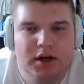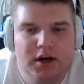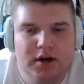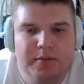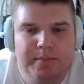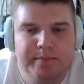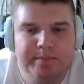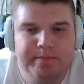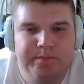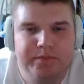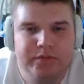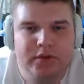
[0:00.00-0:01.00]
I
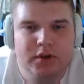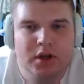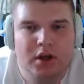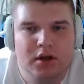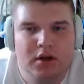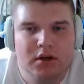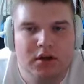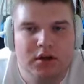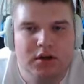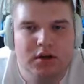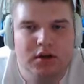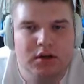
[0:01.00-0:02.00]

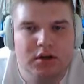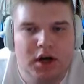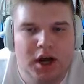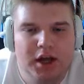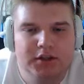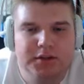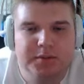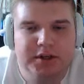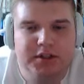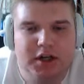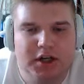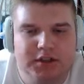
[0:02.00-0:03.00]
actually might
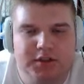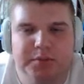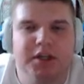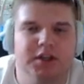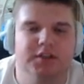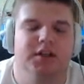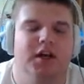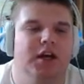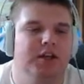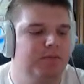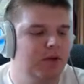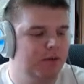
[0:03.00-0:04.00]
toss him because
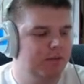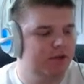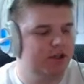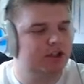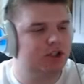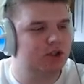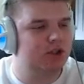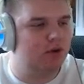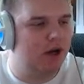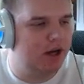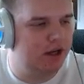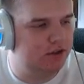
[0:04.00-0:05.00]
I'm going to
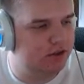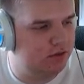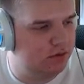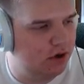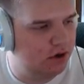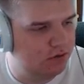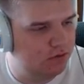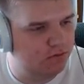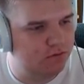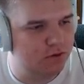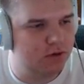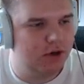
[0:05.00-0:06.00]
try to go
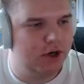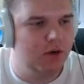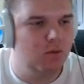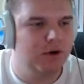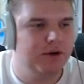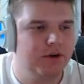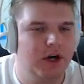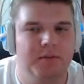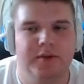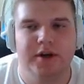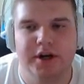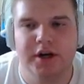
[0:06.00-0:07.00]
for a 1-drop
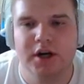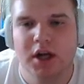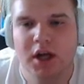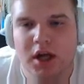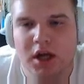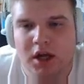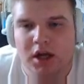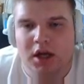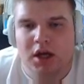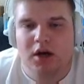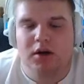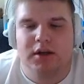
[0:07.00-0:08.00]
there.
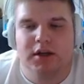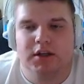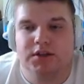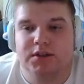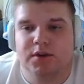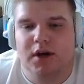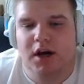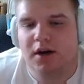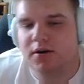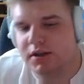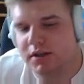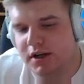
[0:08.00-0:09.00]
Okay, so
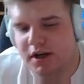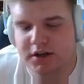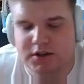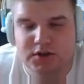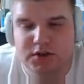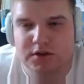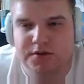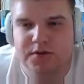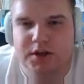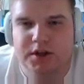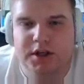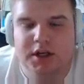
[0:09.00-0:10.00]
Alchanize, Circle of
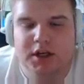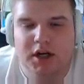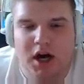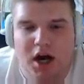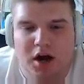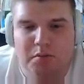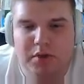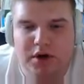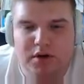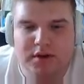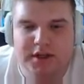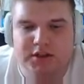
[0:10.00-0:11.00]
Healing
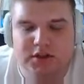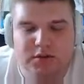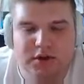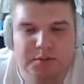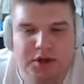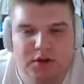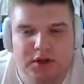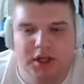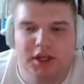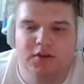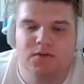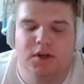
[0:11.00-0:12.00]
combo, that's going to be
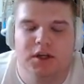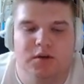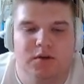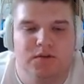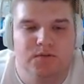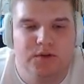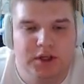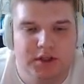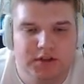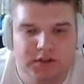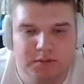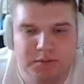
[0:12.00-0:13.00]
okay if we
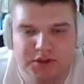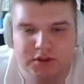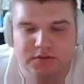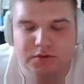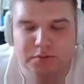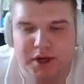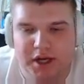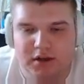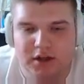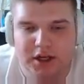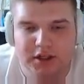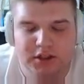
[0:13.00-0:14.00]
get some Muster for
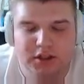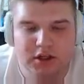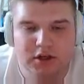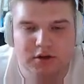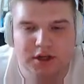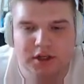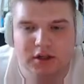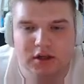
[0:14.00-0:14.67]
Battle action going.